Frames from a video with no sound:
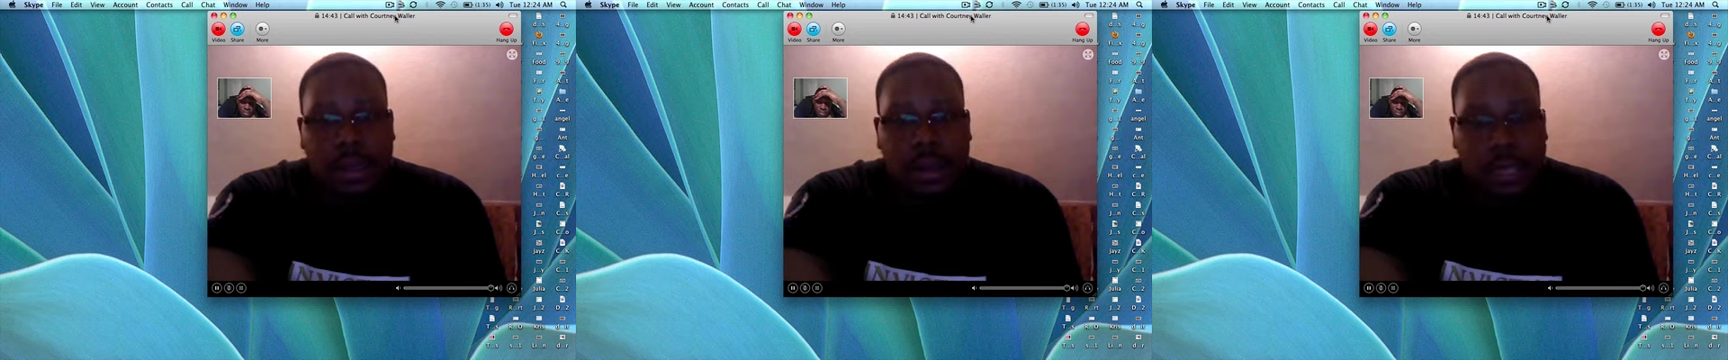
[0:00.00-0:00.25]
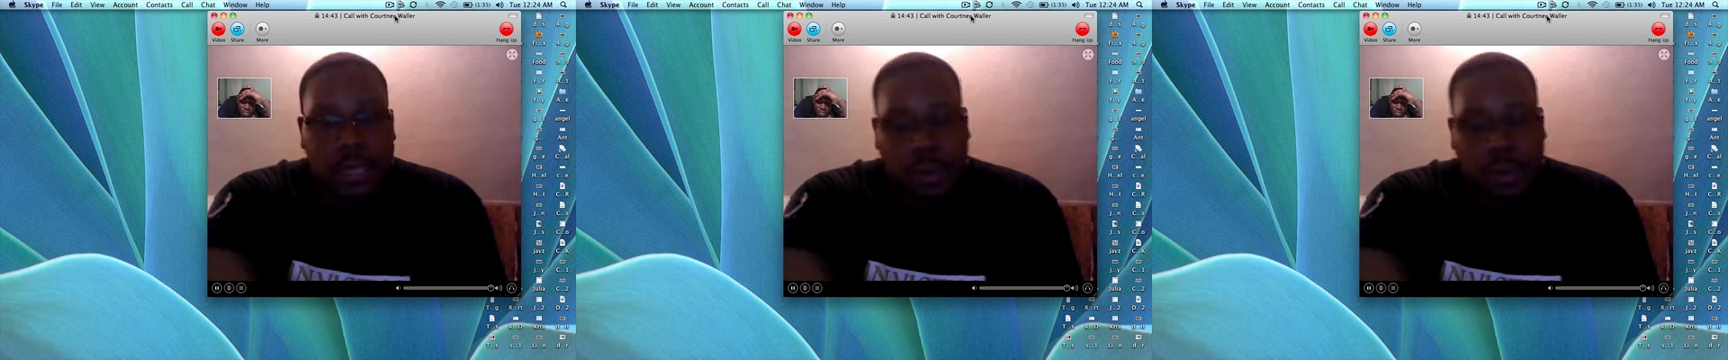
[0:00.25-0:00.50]

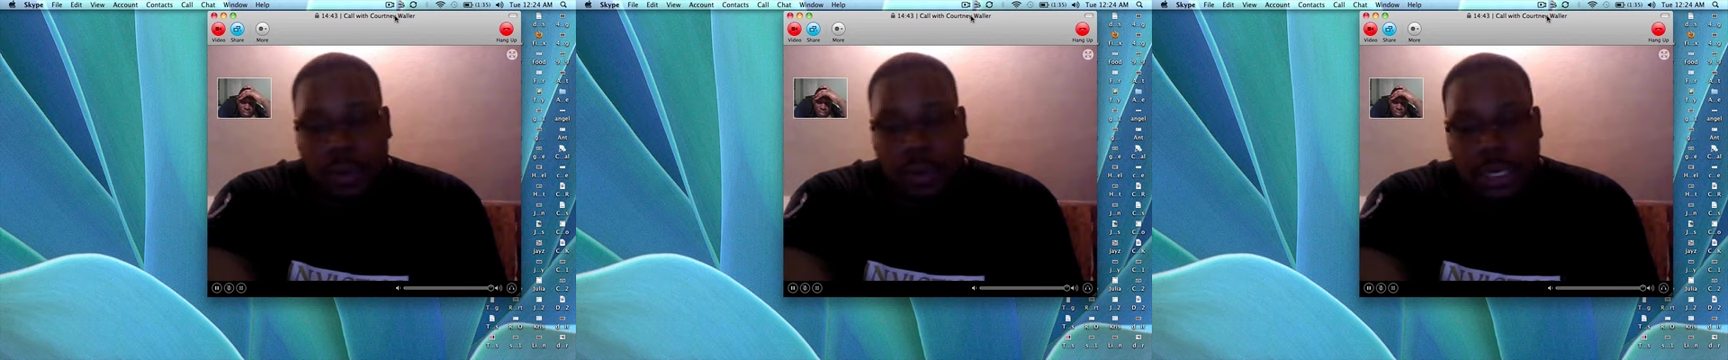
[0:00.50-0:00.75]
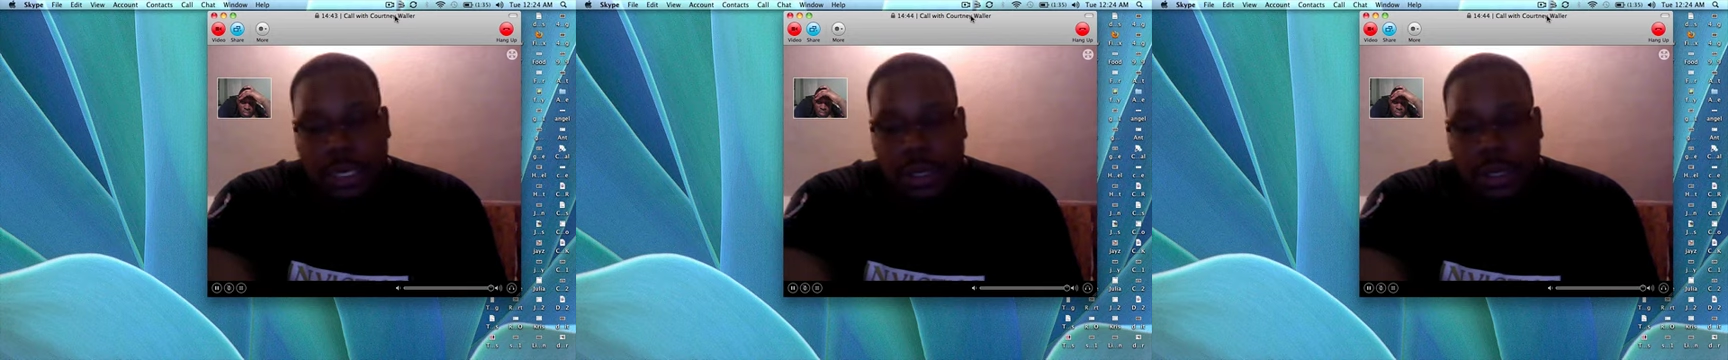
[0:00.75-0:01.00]
Because
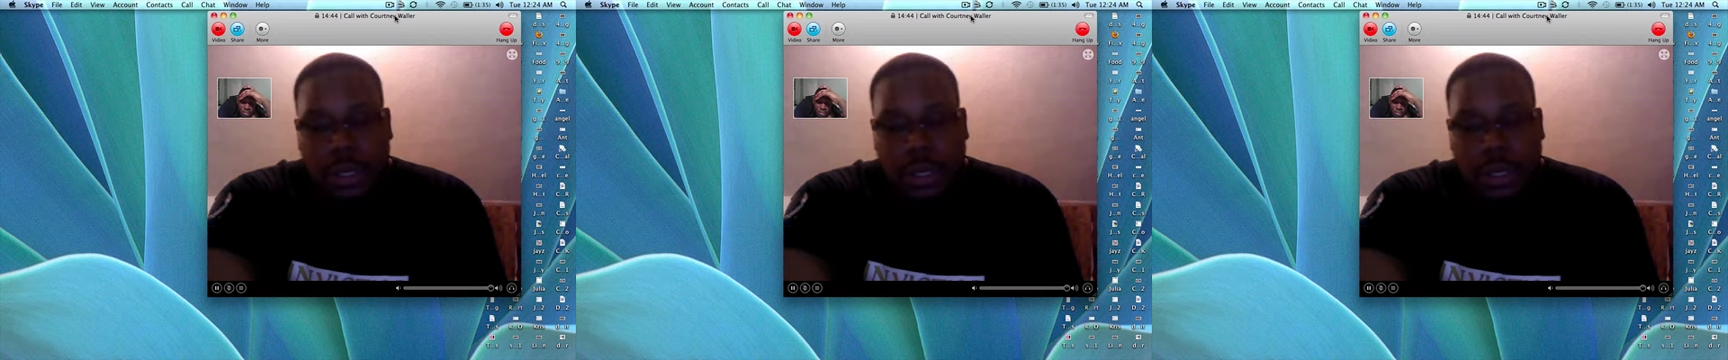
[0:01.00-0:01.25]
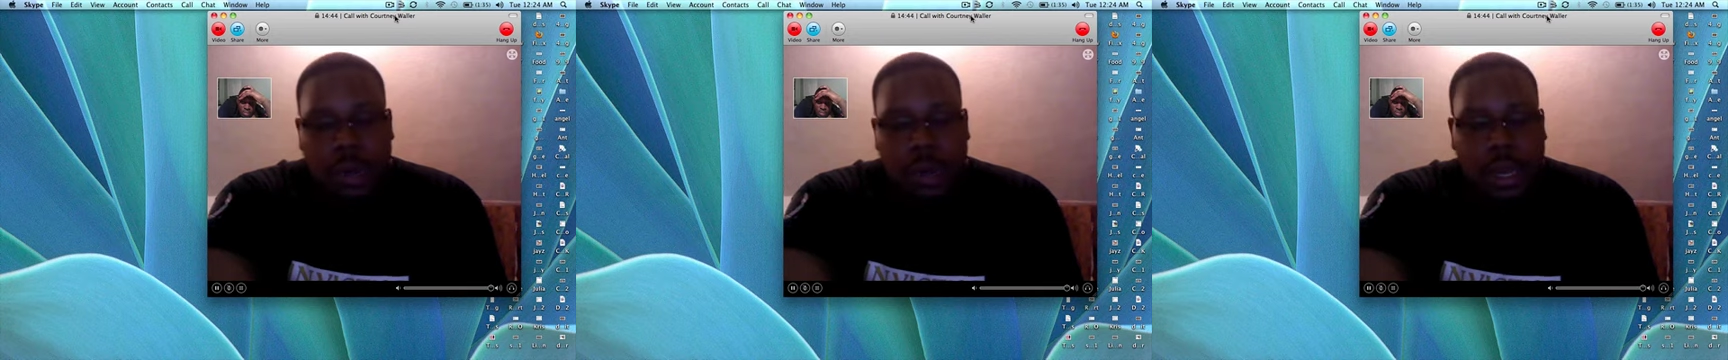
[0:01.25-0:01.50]
prohibition, you can
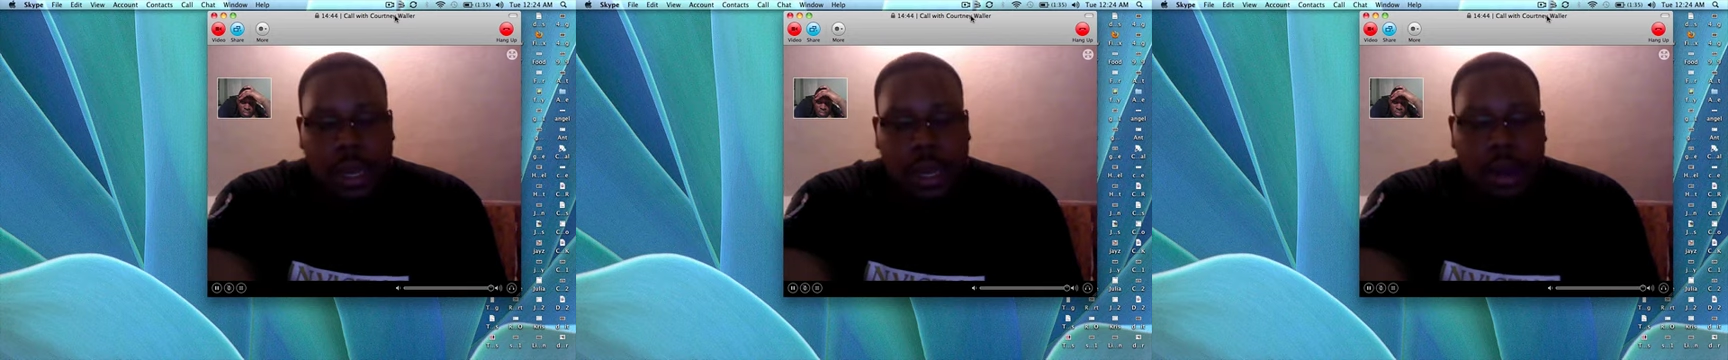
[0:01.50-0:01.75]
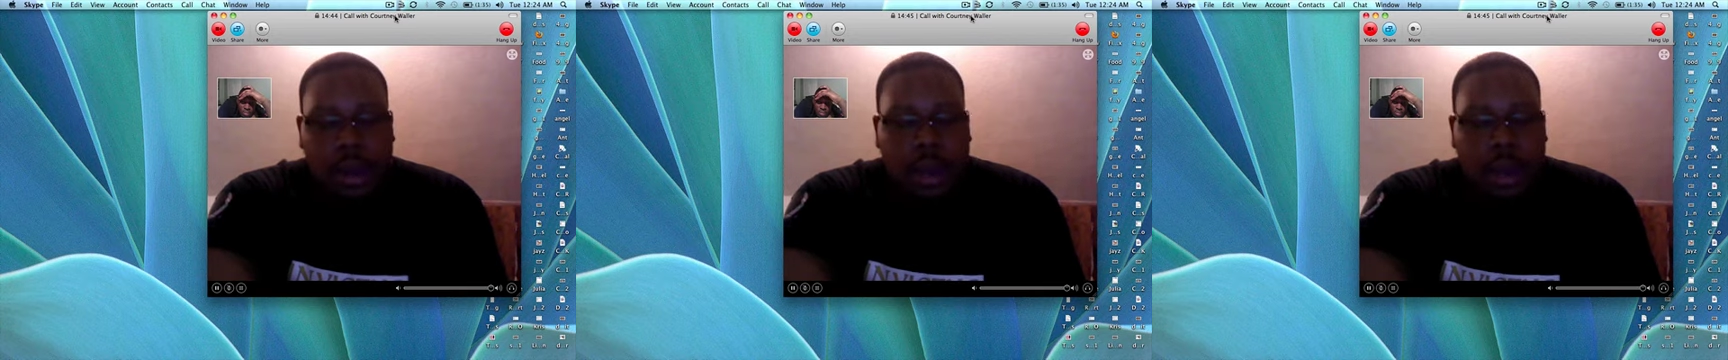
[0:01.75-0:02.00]
go ahead
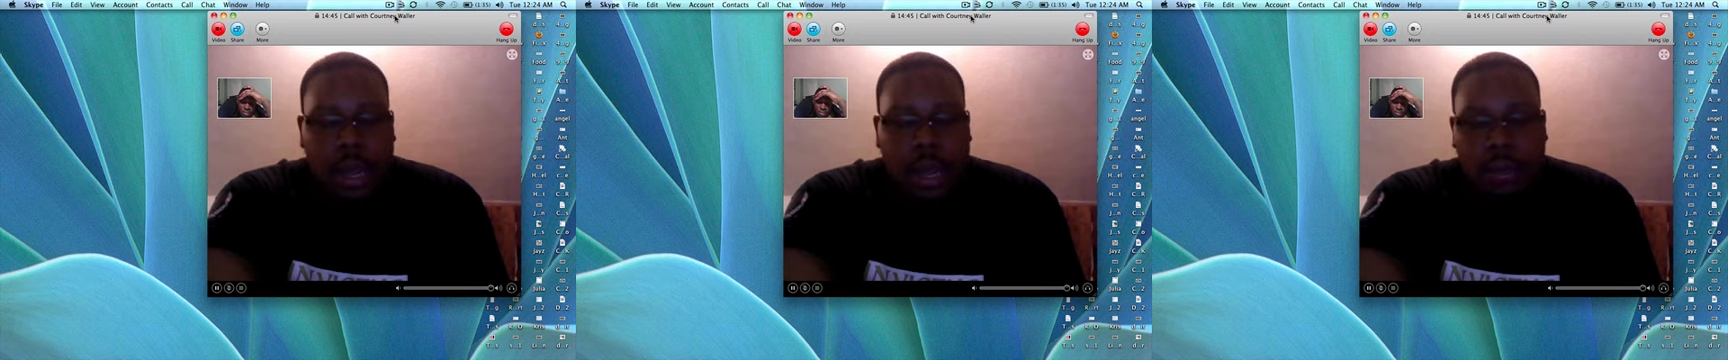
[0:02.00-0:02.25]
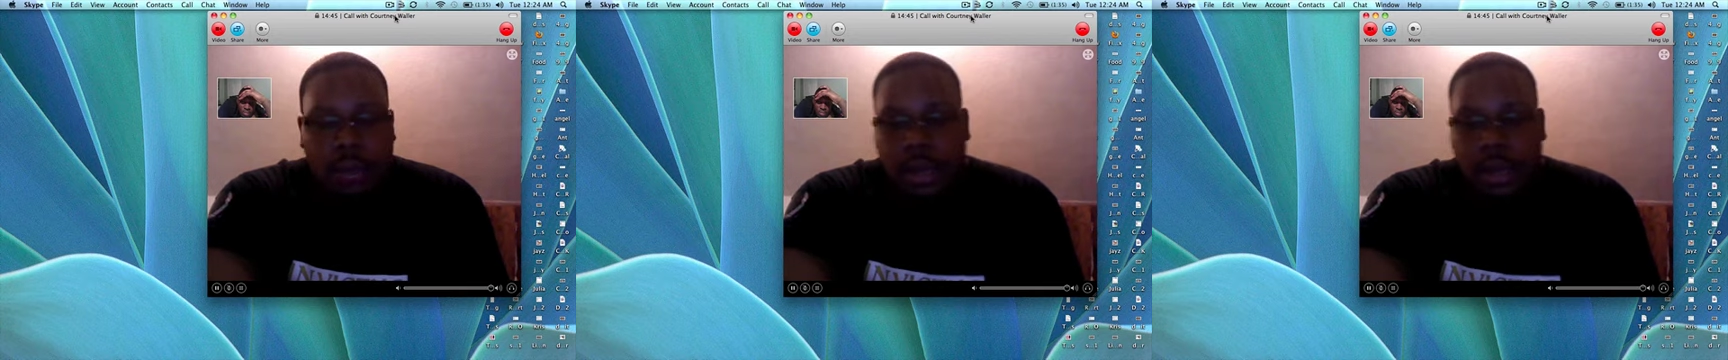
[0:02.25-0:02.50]
and call
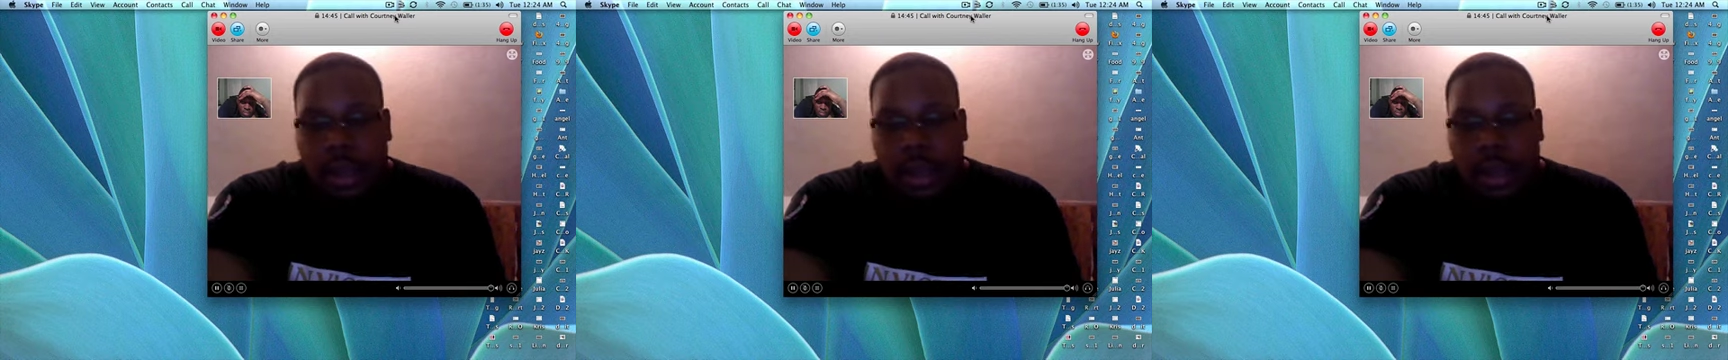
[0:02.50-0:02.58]
out